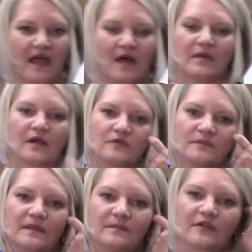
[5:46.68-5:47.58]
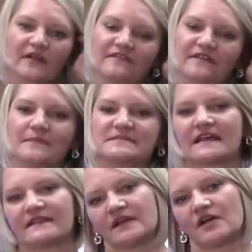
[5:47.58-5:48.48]
But remember, if I'm
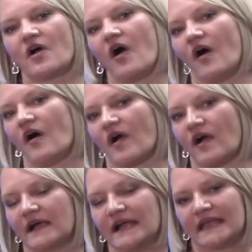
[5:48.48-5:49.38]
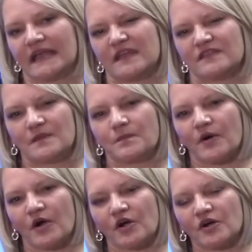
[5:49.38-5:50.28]
selling a car, anything
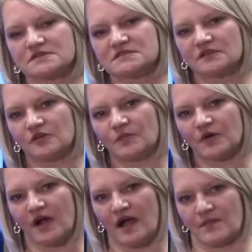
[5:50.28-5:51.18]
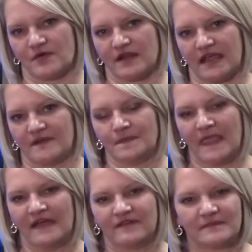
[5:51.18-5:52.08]
personal property,
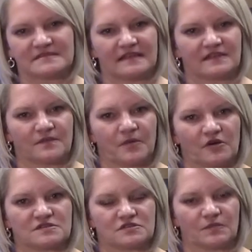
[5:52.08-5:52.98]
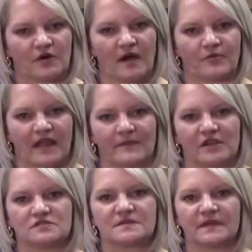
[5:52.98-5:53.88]
if I'm selling a personal property, I'm going
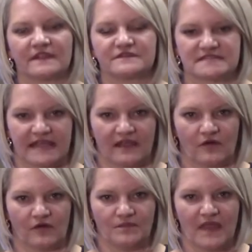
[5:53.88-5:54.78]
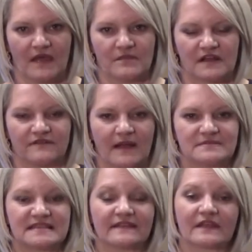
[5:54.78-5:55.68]
to use a bill of sale. But if
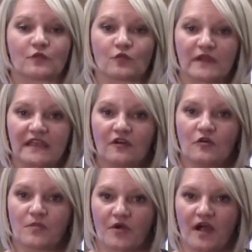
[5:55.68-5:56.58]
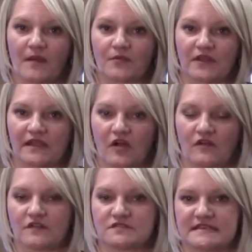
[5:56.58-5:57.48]
I'm selling real property and
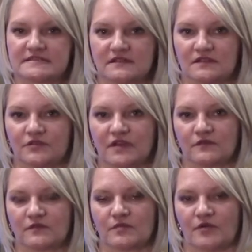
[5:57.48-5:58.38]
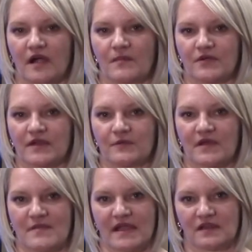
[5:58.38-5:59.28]
all those things included in the real property,
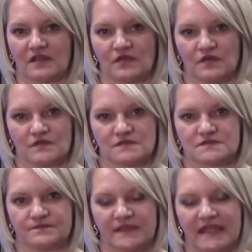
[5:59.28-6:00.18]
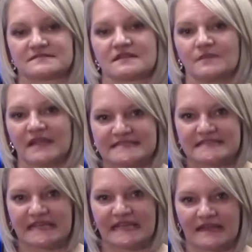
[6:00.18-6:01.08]
what am I going to use? It's going to be a
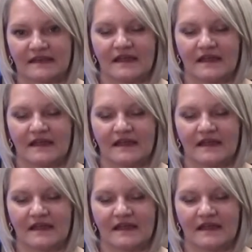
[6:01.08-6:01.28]
deed.